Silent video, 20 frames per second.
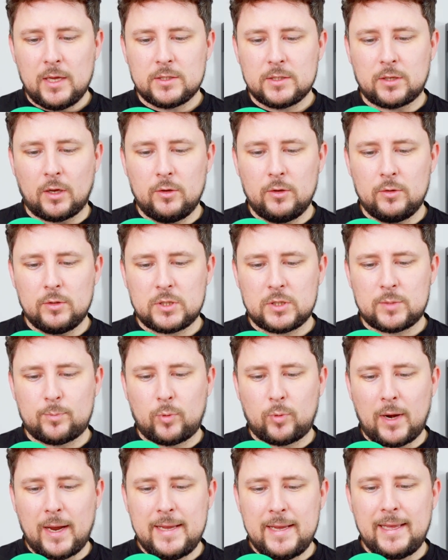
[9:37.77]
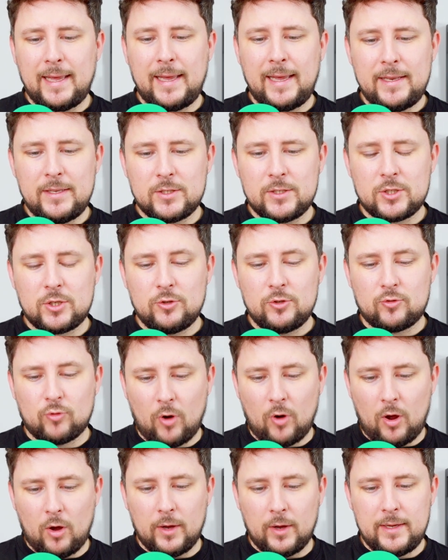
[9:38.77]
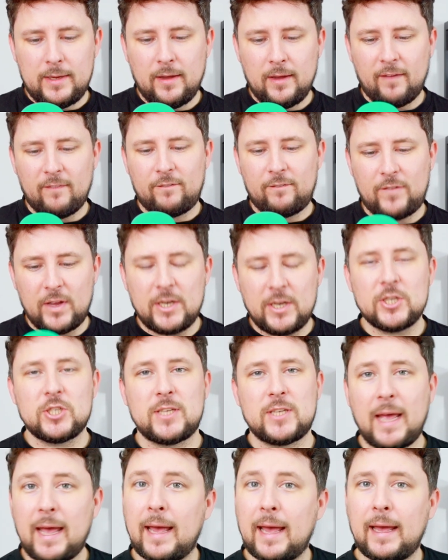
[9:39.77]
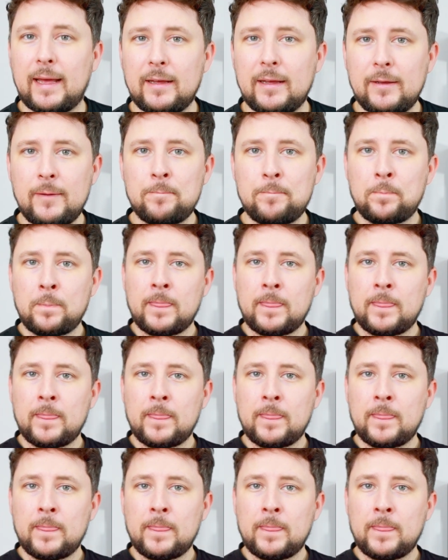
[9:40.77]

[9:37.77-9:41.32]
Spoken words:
So spray into dry finished hair.